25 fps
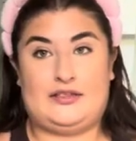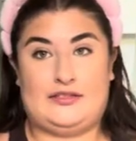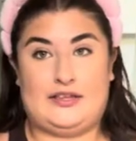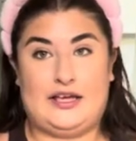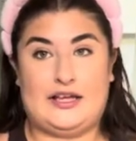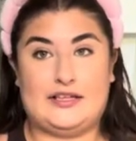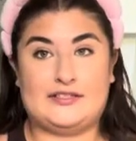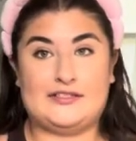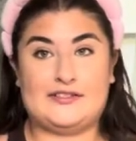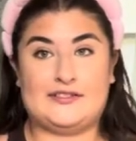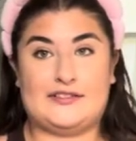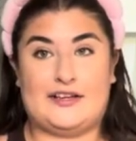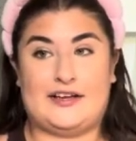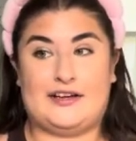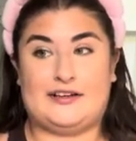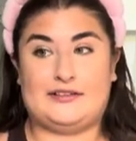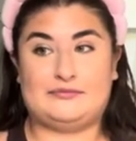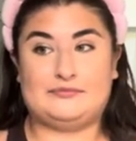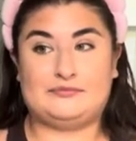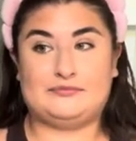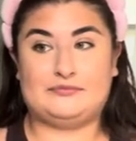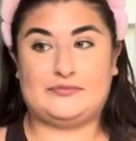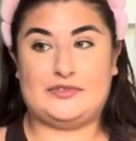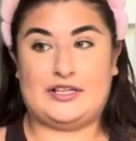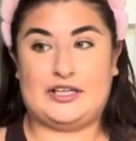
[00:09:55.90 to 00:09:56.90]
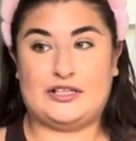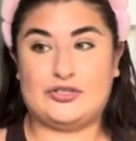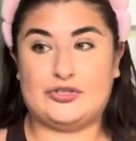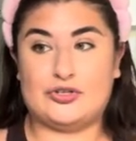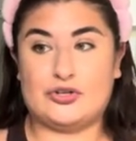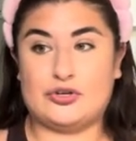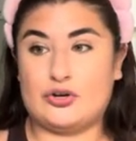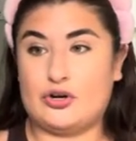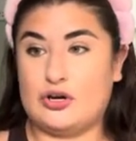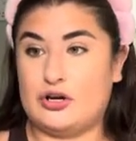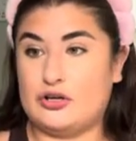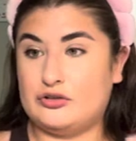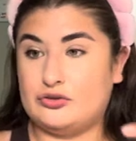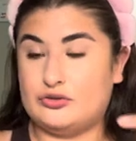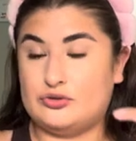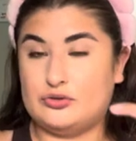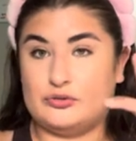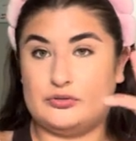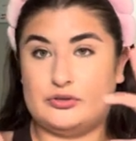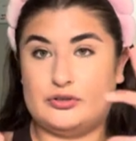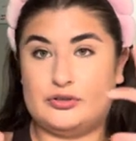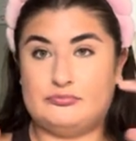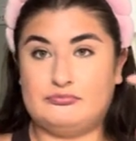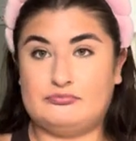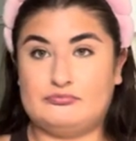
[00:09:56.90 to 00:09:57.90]
That's that. That's her
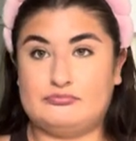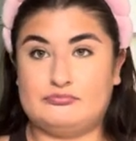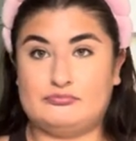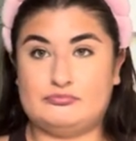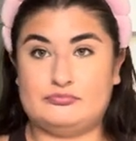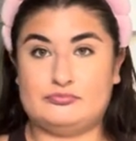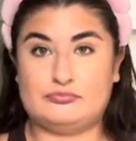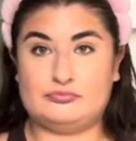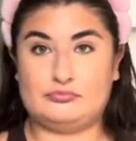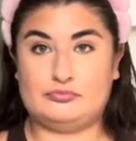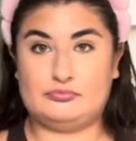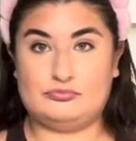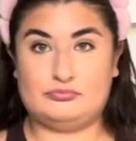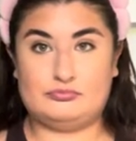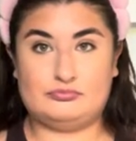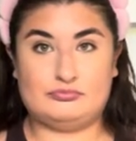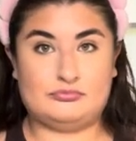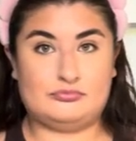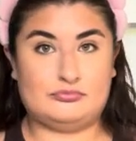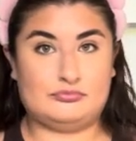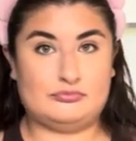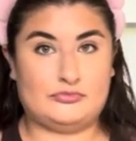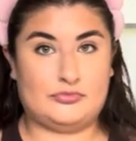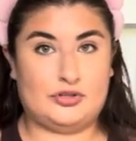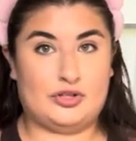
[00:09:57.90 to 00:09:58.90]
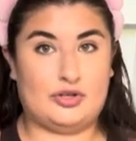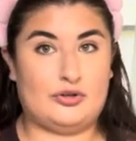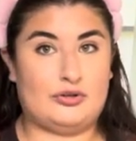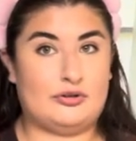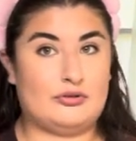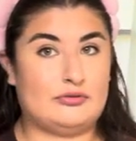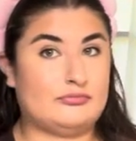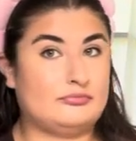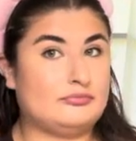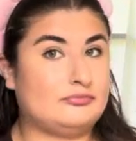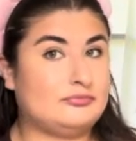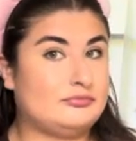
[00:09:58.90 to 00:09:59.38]
contour. You know,